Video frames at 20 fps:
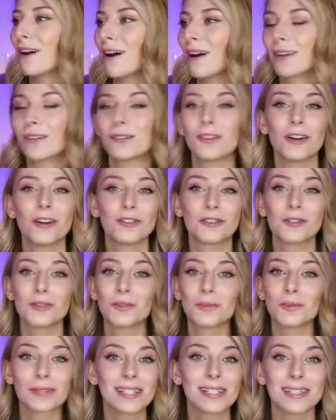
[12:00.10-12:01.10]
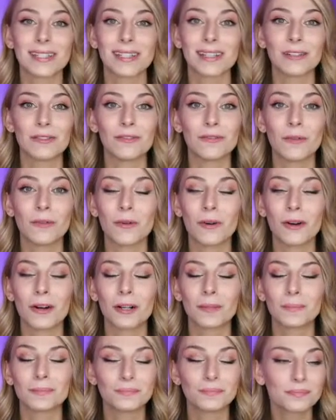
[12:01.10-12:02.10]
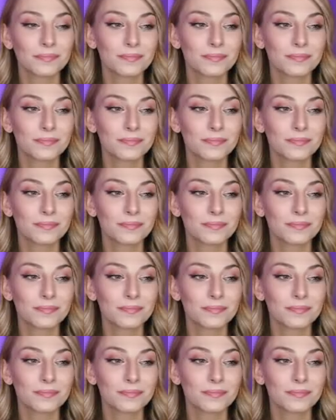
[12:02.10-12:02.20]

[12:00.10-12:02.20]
a logical reason for